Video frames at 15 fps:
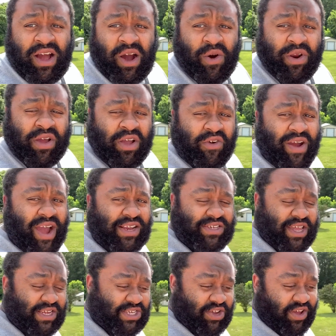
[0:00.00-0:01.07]
I want to
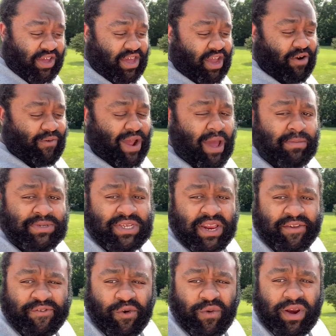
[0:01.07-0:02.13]
congratulate you again, Rap
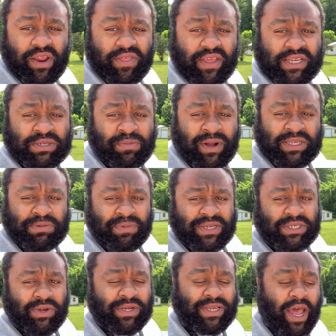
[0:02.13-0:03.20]
City, for winning this month's
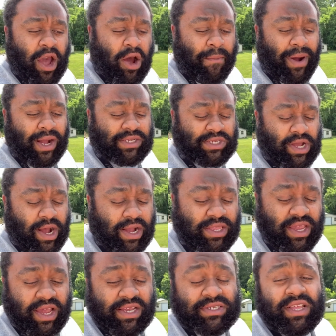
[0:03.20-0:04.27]
Mystery Tackle Box
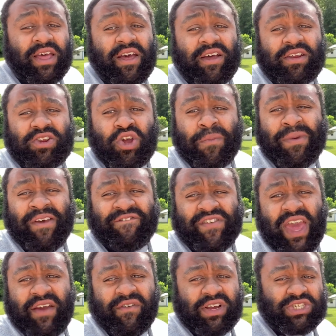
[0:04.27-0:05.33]
contest. Do me a
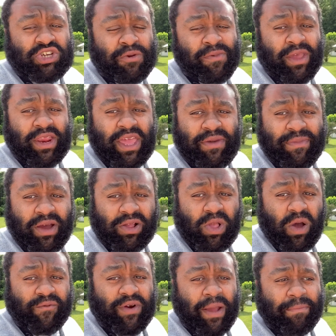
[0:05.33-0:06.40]
favor, shoot me an email
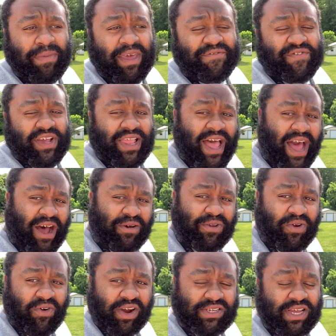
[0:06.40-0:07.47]
over at
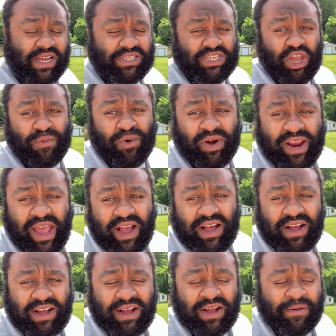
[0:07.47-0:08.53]
bigfellaoutdoors at
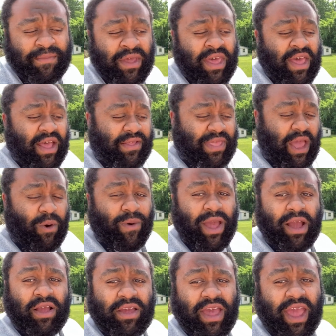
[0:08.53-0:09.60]
gmail.com. That way I
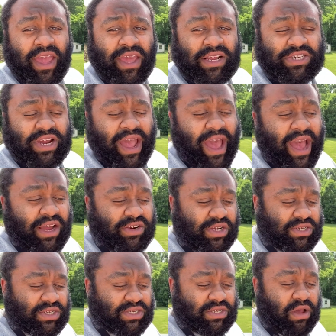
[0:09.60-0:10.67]
can go ahead and get your
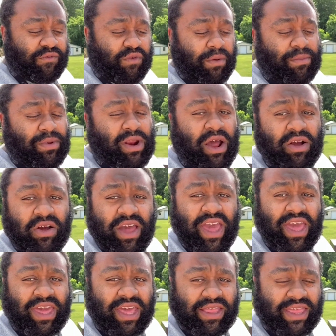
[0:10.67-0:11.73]
address and stuff from you, and I'll go ahead
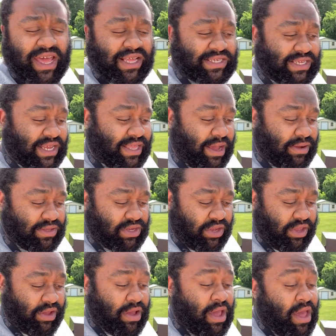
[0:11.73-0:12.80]
and get that sent out to
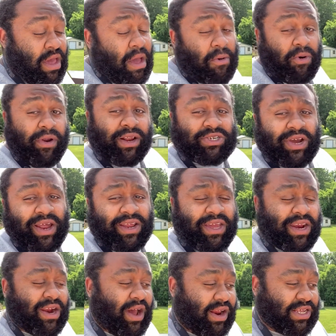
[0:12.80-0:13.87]
you. I'm going to try to get
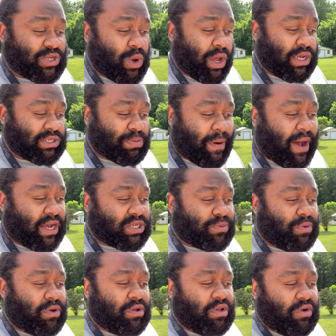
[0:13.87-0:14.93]
it out as quick as
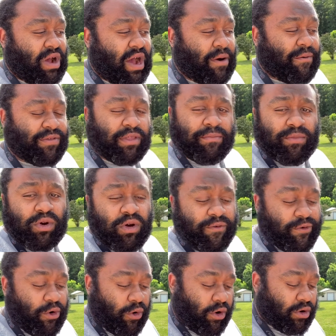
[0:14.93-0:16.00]
possible uh, with the move
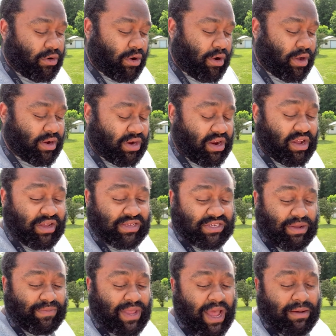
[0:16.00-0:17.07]
going on. Uh,
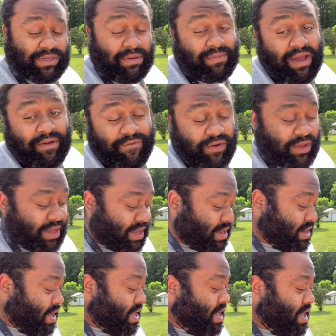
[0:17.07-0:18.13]
sometimes I might forget,
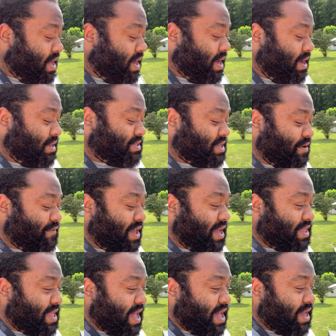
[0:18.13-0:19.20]
uh, stuff
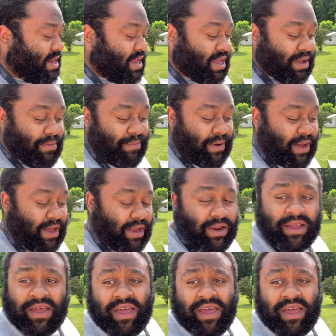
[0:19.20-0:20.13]
like that. But